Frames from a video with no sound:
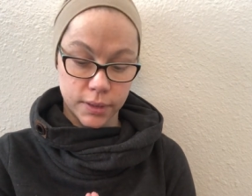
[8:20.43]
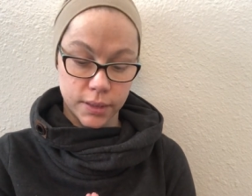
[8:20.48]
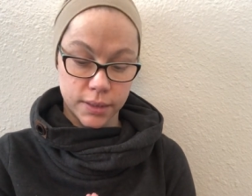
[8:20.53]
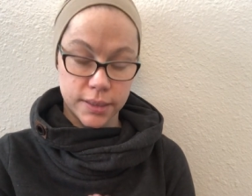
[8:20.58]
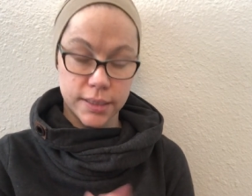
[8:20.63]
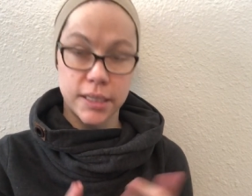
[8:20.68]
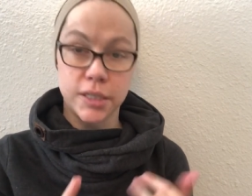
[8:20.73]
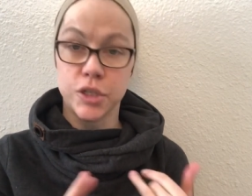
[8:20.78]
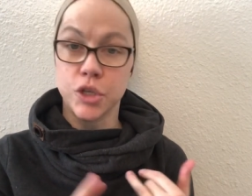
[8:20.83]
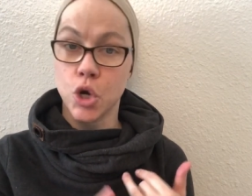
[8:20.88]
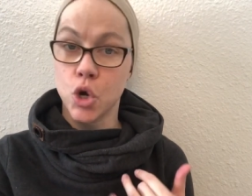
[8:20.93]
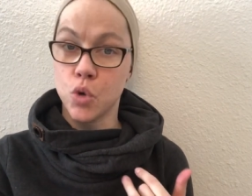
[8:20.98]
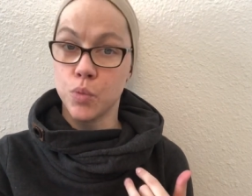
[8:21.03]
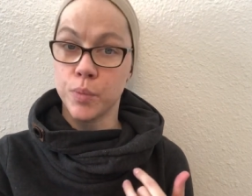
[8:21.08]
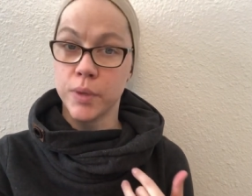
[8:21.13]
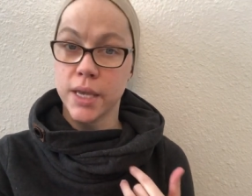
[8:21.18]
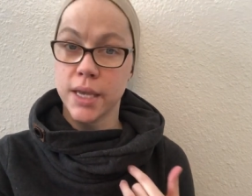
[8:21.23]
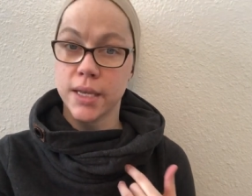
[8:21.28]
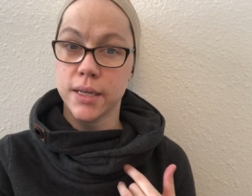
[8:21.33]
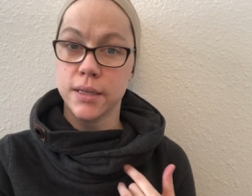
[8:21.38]

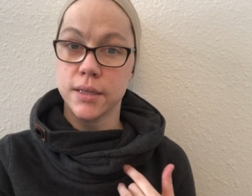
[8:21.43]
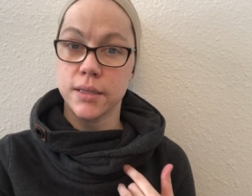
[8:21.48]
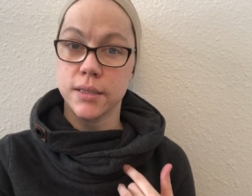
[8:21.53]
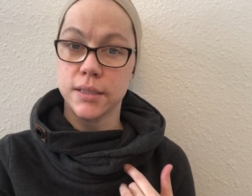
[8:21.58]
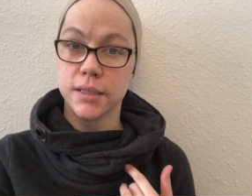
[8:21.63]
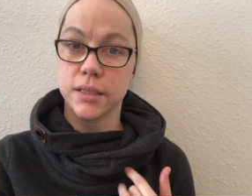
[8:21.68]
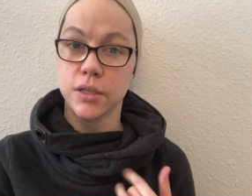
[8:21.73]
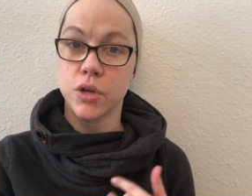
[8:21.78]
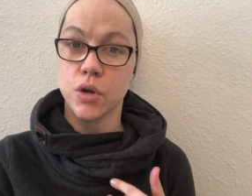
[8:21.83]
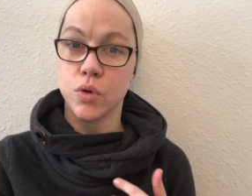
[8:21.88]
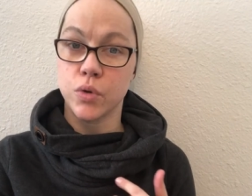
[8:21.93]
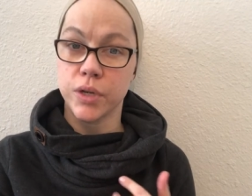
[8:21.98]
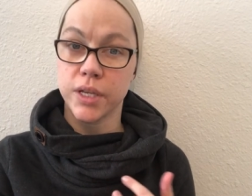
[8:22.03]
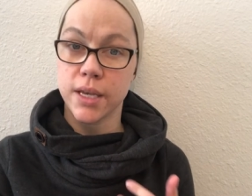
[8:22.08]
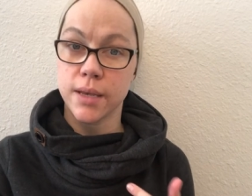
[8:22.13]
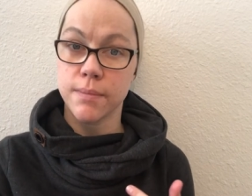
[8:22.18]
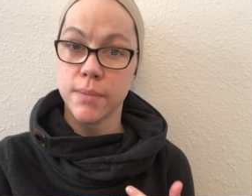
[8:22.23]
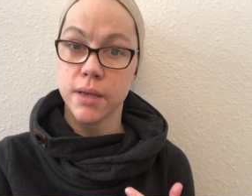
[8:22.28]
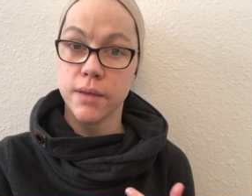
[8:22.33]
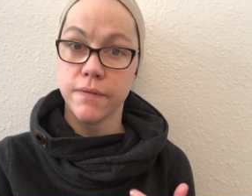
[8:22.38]
Syngonian,
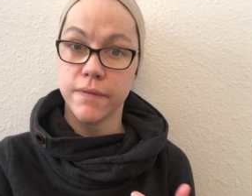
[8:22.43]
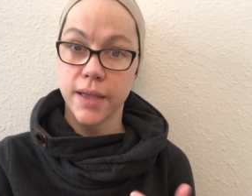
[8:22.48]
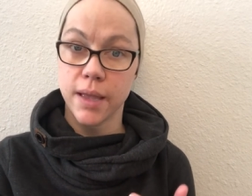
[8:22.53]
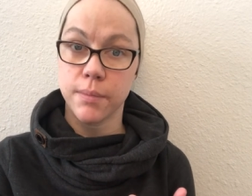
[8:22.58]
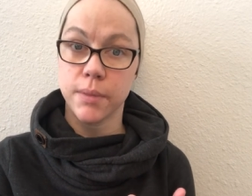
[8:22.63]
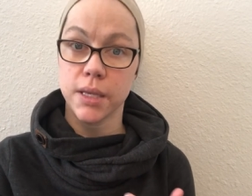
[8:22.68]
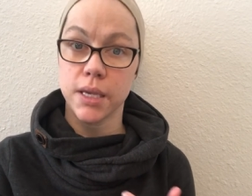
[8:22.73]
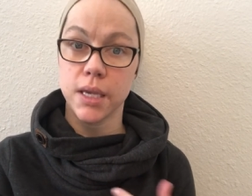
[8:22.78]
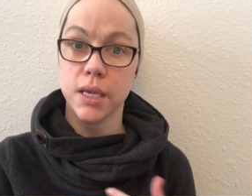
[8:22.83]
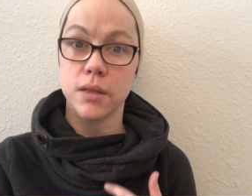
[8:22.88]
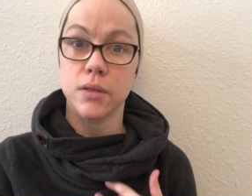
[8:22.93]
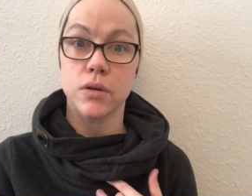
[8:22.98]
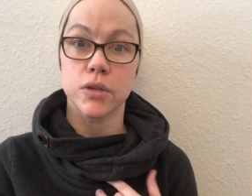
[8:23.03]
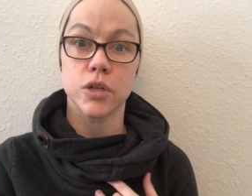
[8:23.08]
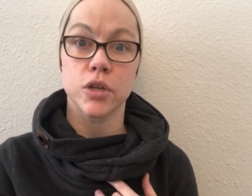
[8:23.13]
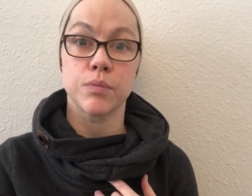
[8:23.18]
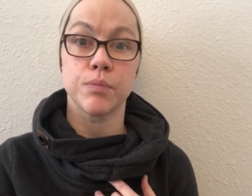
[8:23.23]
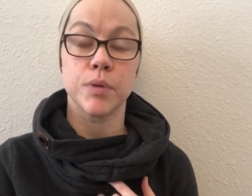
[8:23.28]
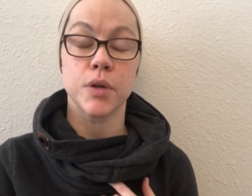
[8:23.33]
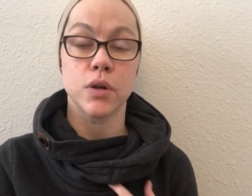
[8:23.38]
Syngonium family.
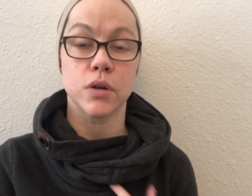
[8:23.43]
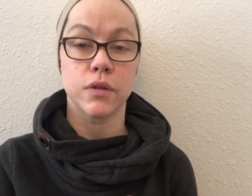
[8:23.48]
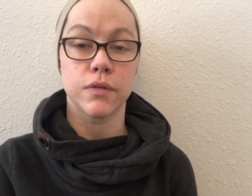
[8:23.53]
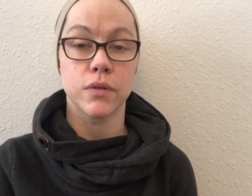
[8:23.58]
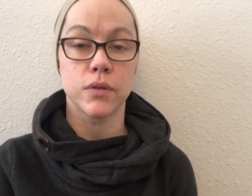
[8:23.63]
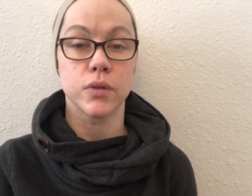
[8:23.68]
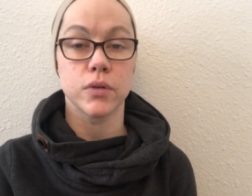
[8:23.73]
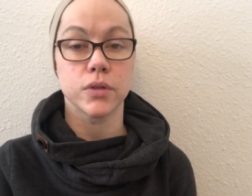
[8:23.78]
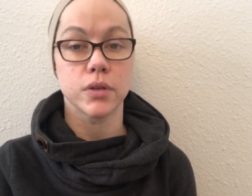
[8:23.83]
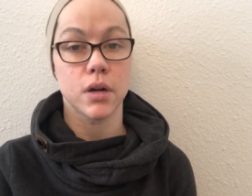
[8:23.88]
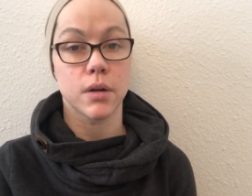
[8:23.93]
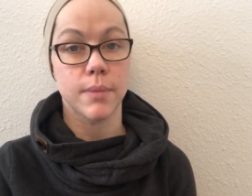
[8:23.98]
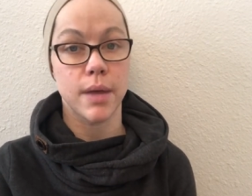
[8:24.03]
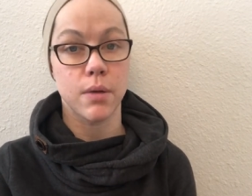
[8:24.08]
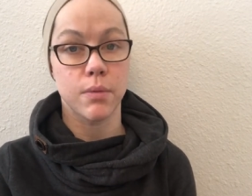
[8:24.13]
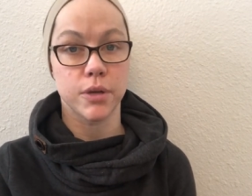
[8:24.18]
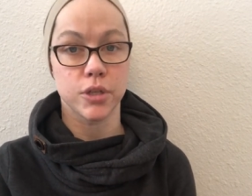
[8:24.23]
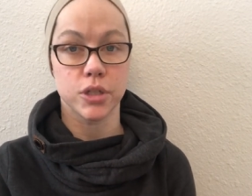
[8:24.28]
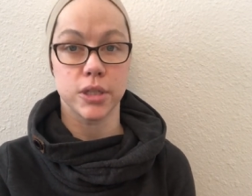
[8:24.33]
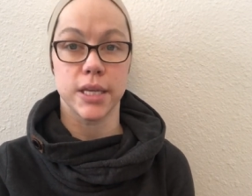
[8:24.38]
Those are beautiful. Those are on
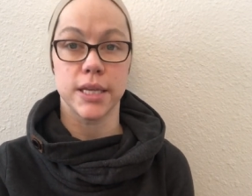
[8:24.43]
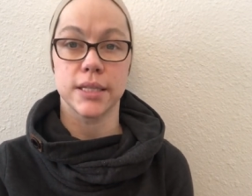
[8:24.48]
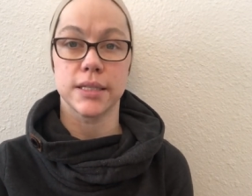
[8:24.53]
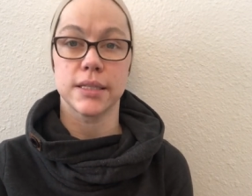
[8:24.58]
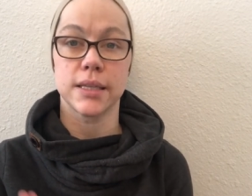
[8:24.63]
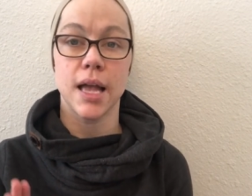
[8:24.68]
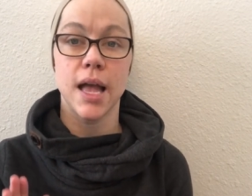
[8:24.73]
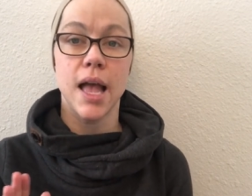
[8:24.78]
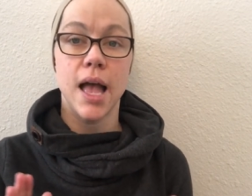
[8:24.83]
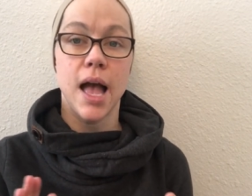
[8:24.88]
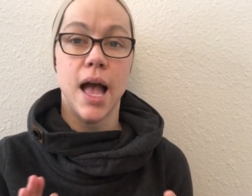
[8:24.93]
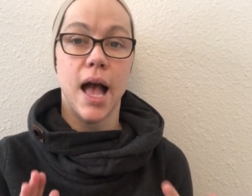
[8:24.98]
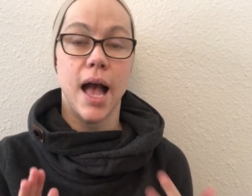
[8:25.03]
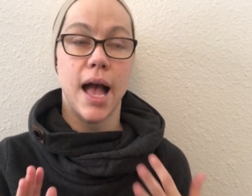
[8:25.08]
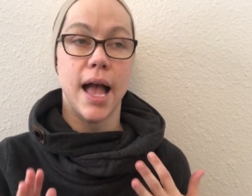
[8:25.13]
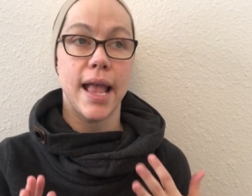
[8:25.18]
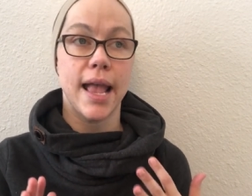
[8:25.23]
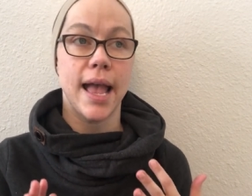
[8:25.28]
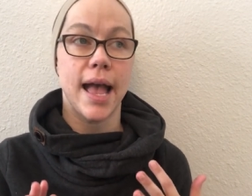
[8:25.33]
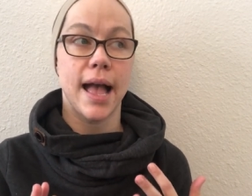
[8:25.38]
my wish list.
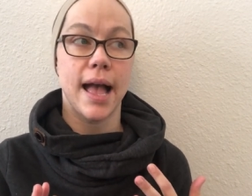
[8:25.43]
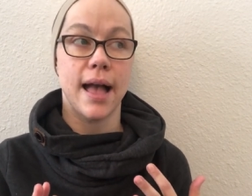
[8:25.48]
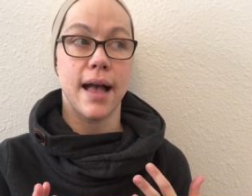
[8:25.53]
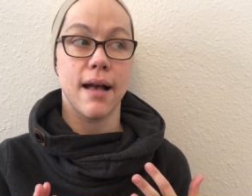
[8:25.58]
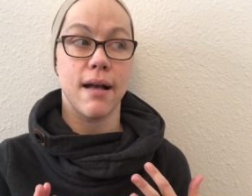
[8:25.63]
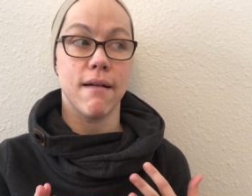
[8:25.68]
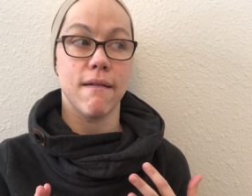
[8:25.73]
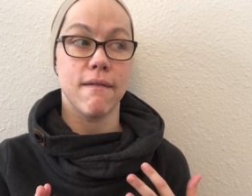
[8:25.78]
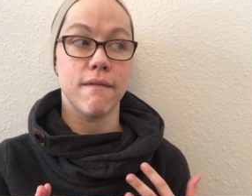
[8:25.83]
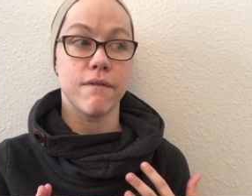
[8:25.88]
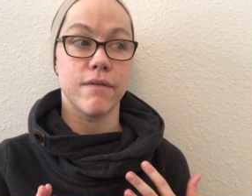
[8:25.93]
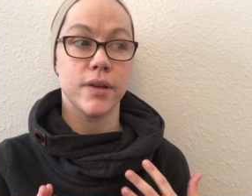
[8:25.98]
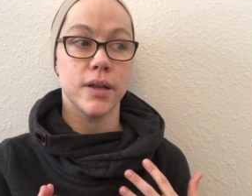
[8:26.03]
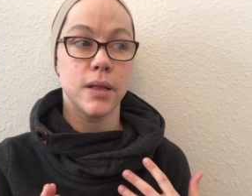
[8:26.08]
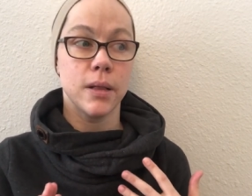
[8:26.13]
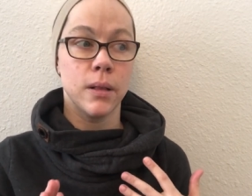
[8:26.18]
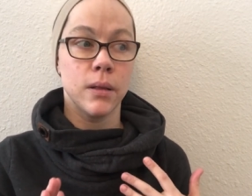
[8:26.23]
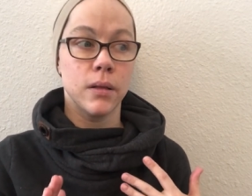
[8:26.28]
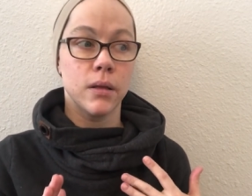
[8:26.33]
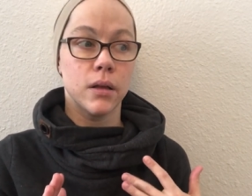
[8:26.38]
I have
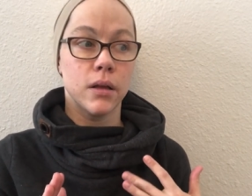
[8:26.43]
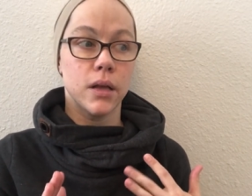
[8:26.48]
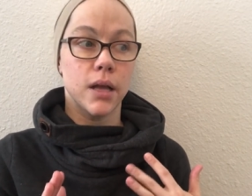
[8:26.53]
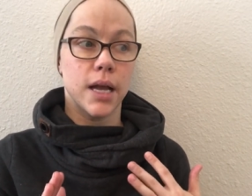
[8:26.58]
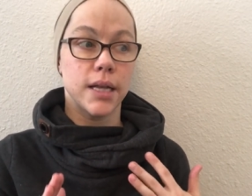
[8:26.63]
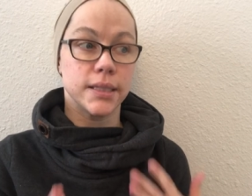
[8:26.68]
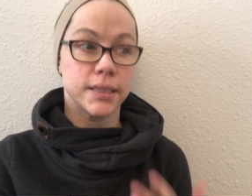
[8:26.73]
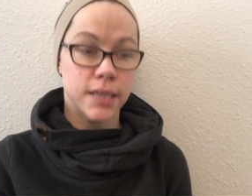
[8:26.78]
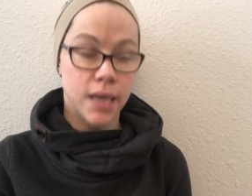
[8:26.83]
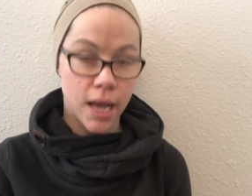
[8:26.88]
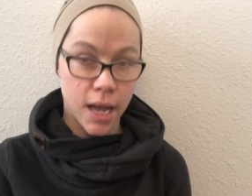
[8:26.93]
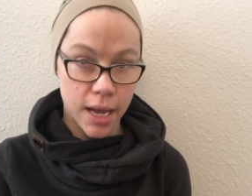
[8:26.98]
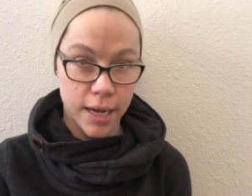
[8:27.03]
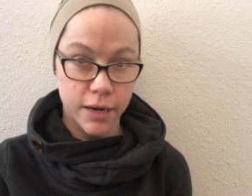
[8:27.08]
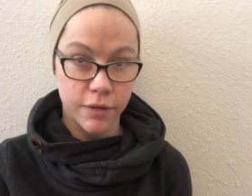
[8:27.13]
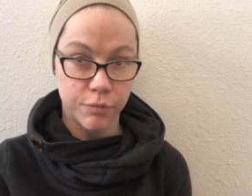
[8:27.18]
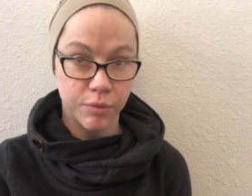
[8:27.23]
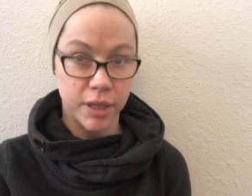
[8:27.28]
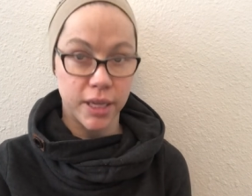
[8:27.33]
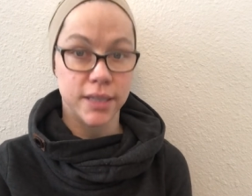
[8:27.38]
a
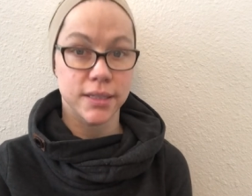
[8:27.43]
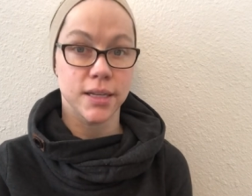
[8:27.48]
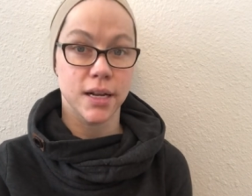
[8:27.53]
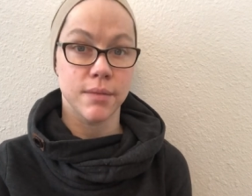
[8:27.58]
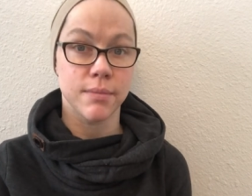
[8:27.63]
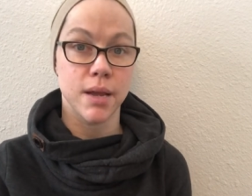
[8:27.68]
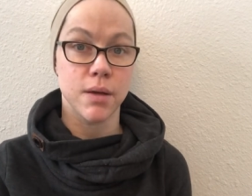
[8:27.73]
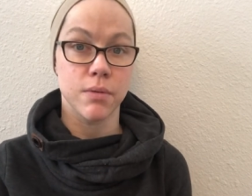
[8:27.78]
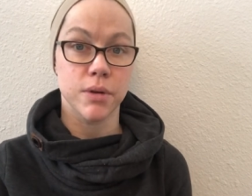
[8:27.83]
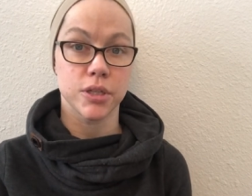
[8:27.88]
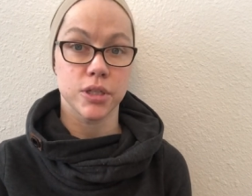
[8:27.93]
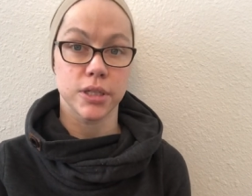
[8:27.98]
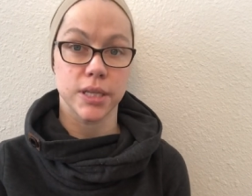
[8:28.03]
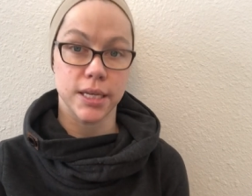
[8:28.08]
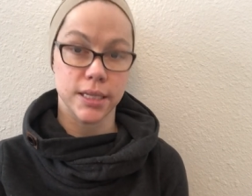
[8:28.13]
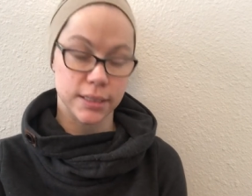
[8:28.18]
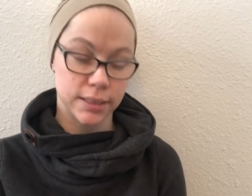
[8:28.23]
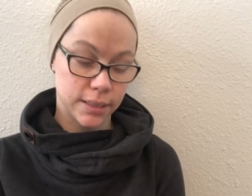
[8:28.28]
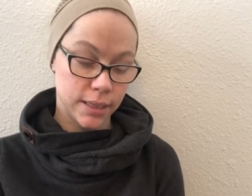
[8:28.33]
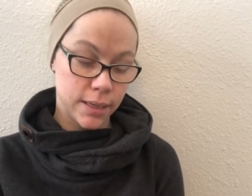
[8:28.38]
ton of plants on my wish
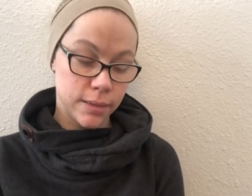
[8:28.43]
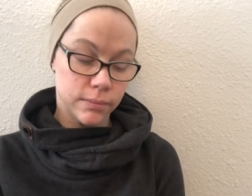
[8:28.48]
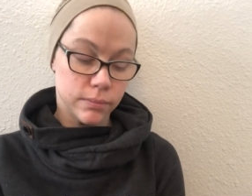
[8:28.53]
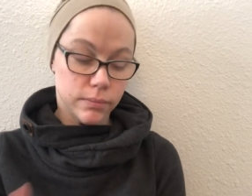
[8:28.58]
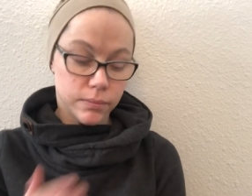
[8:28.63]
list.